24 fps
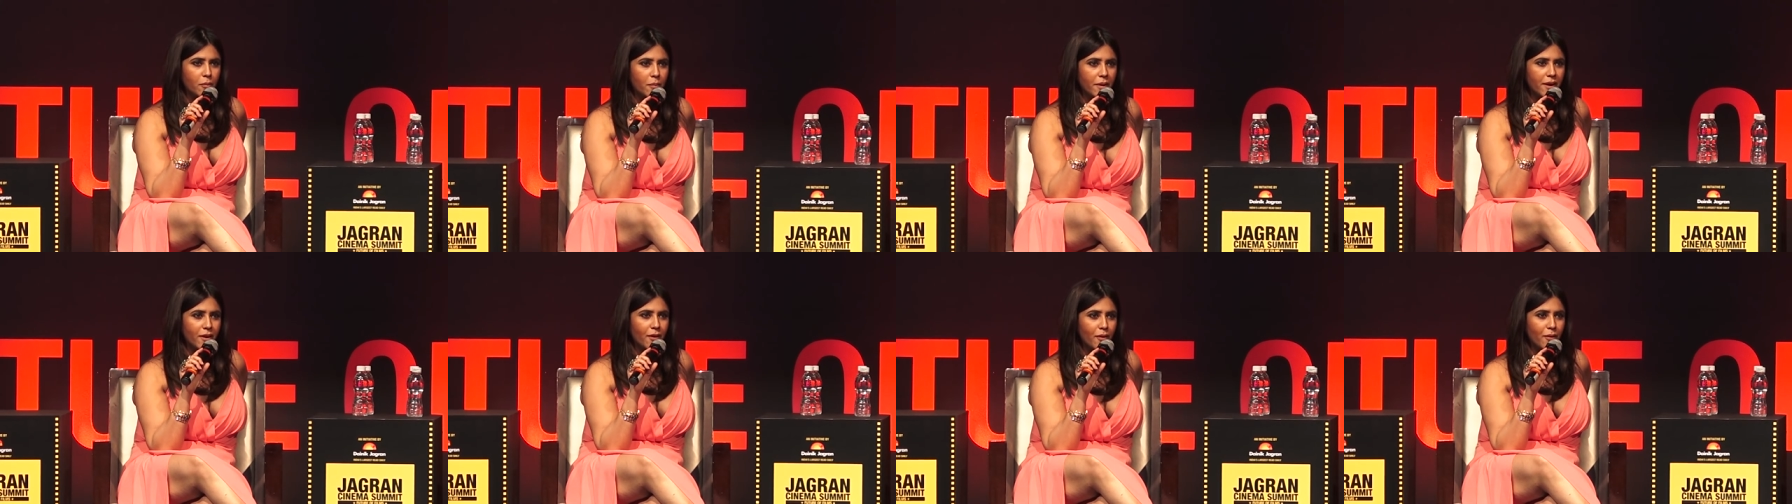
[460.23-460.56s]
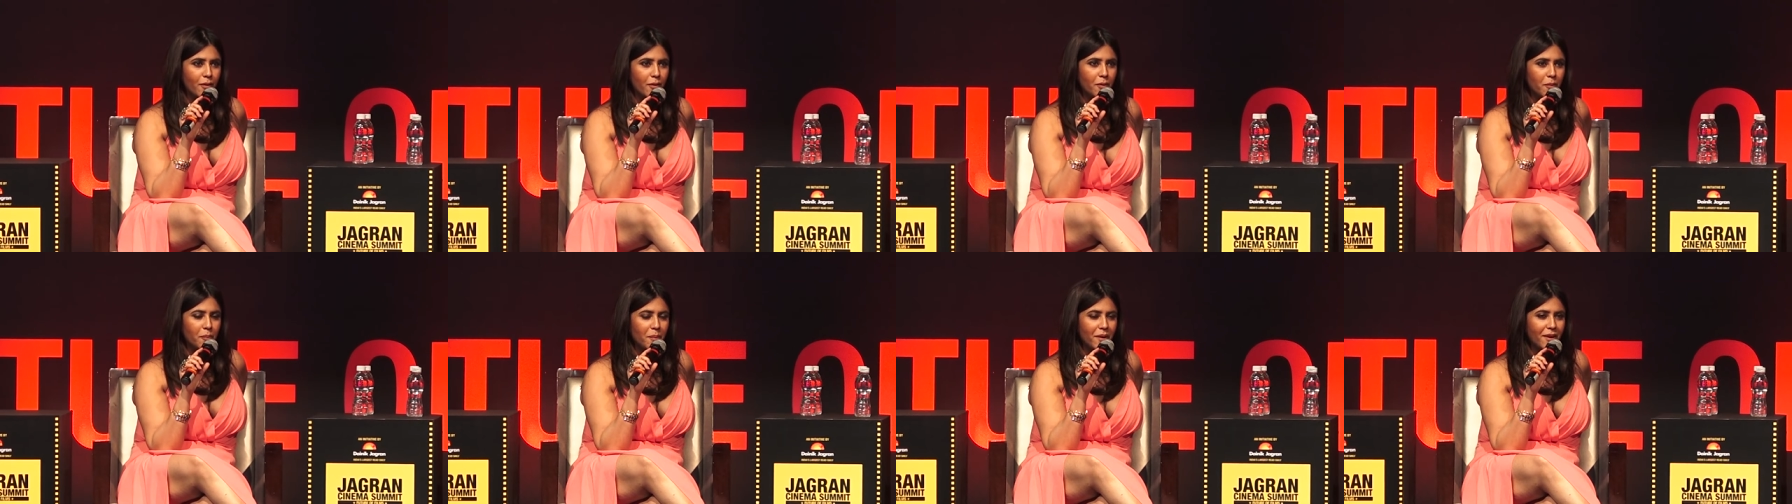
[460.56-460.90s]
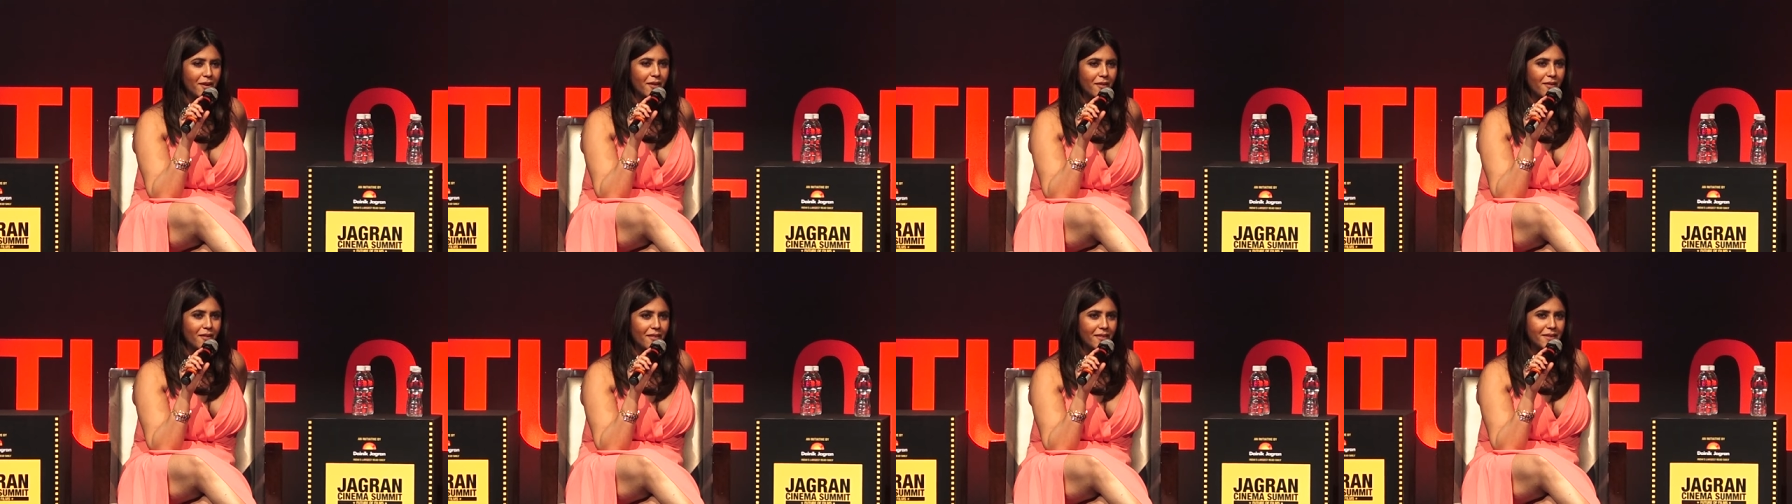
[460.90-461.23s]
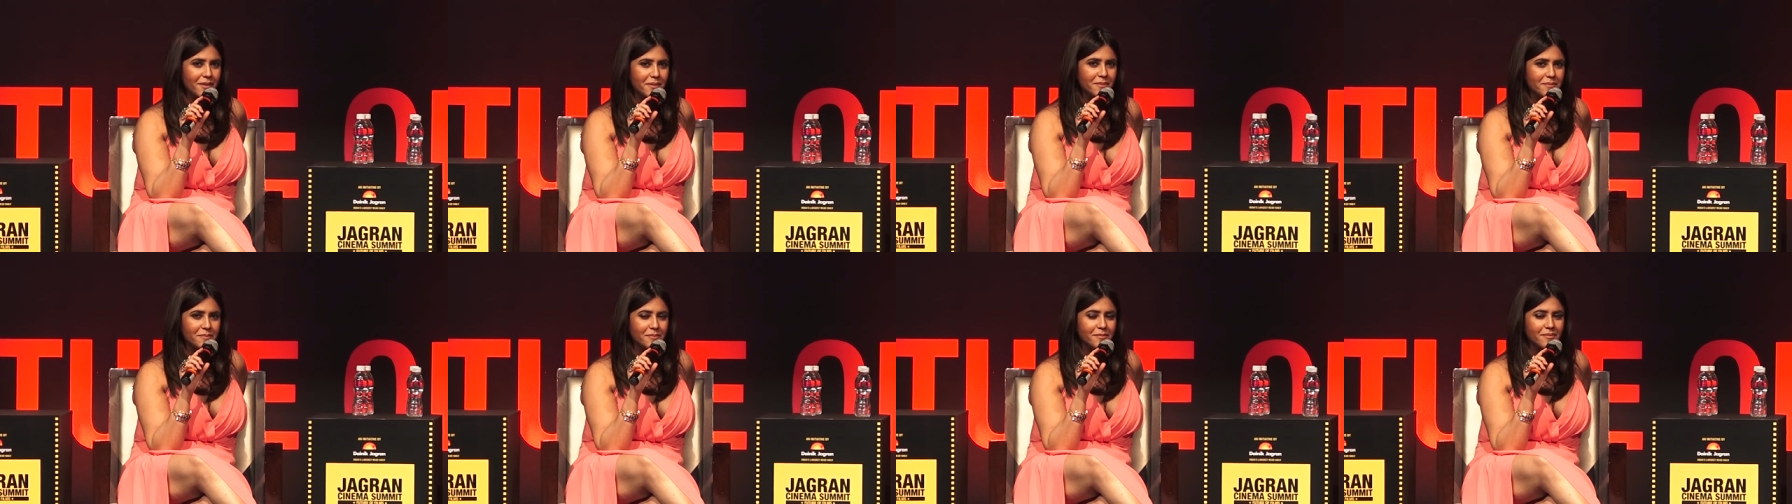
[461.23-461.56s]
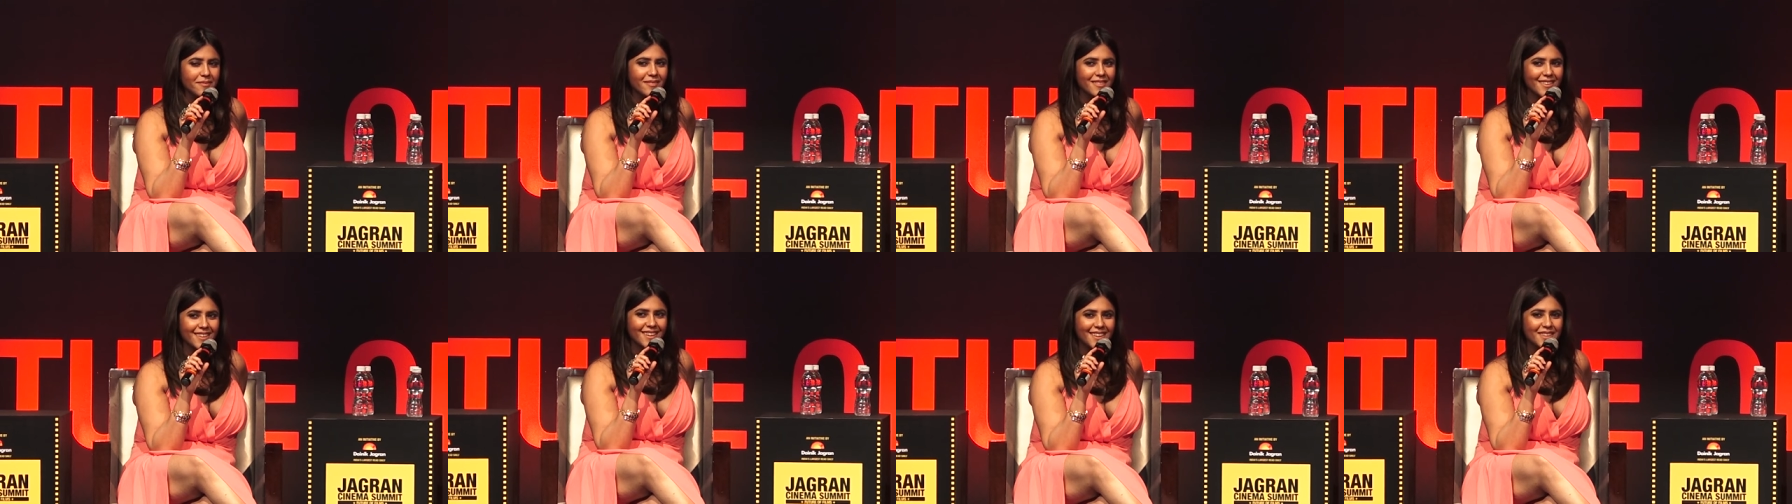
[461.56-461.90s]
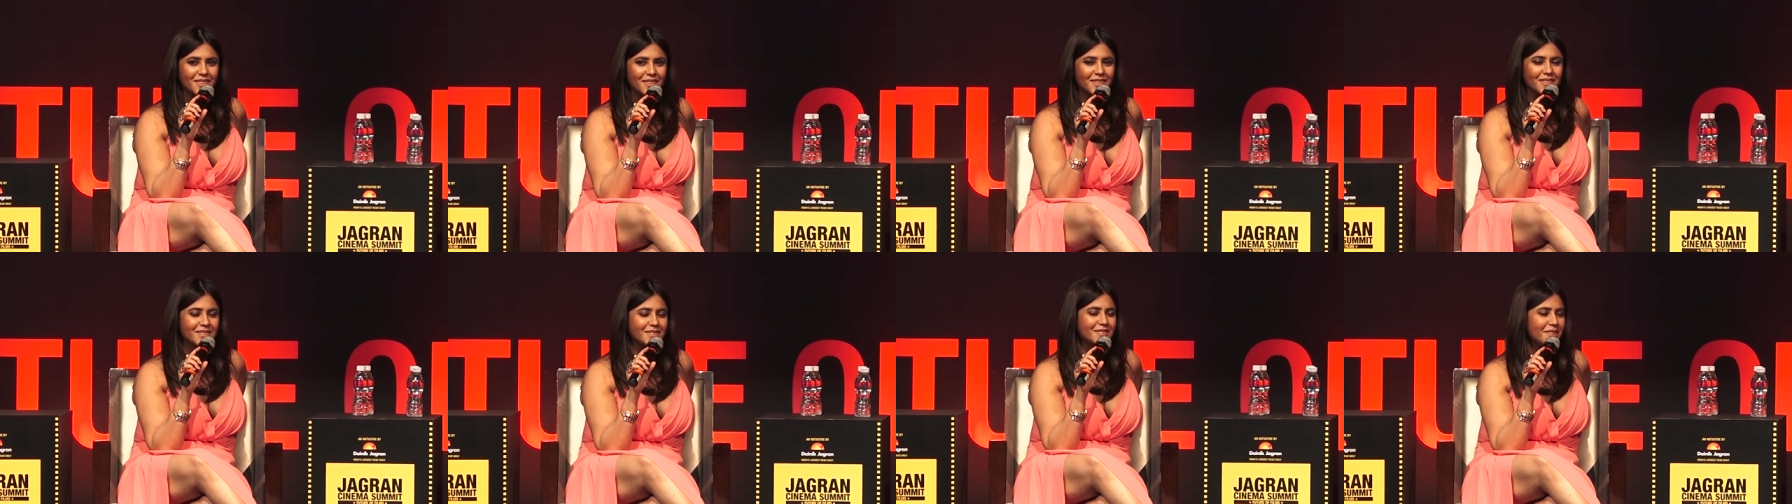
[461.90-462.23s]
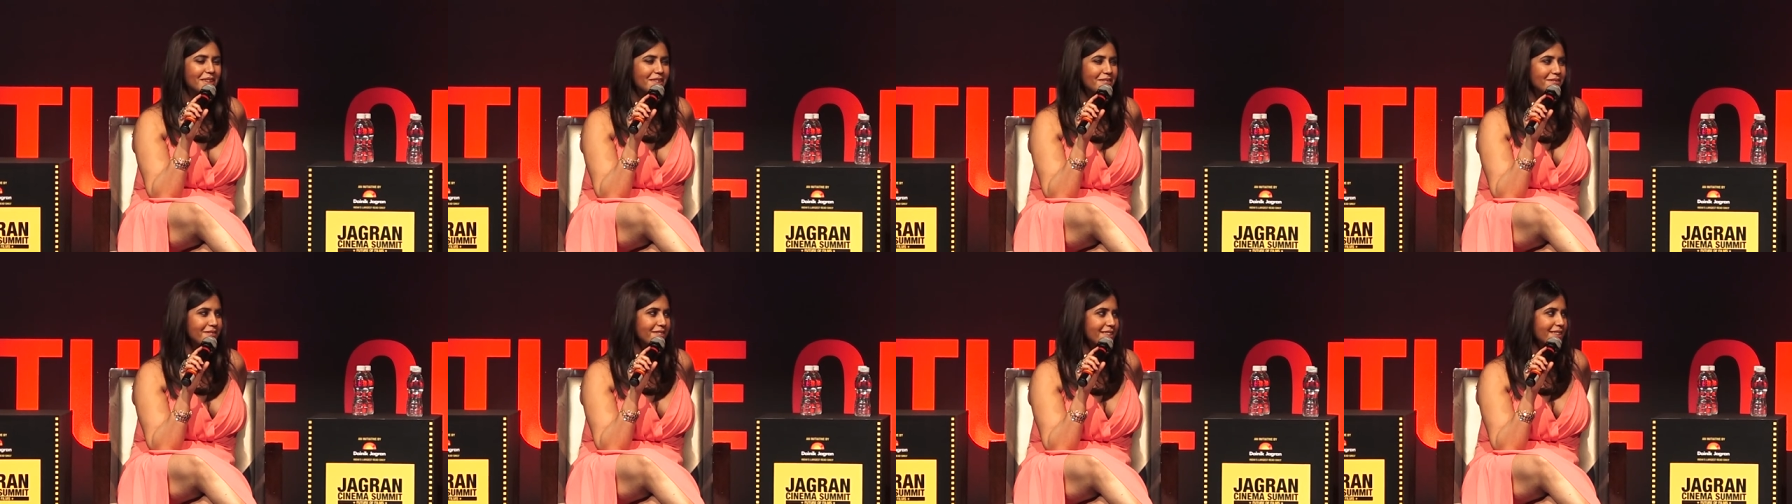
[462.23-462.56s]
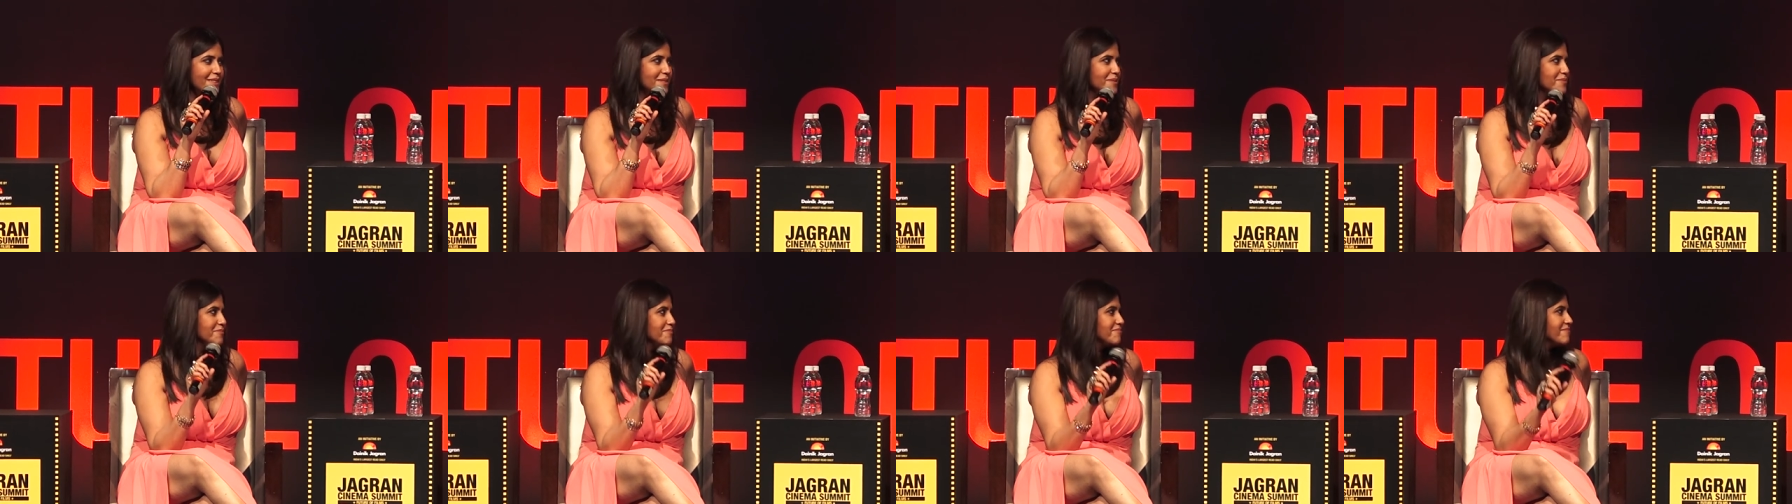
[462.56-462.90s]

oh my God, oh my God. That was quite fun.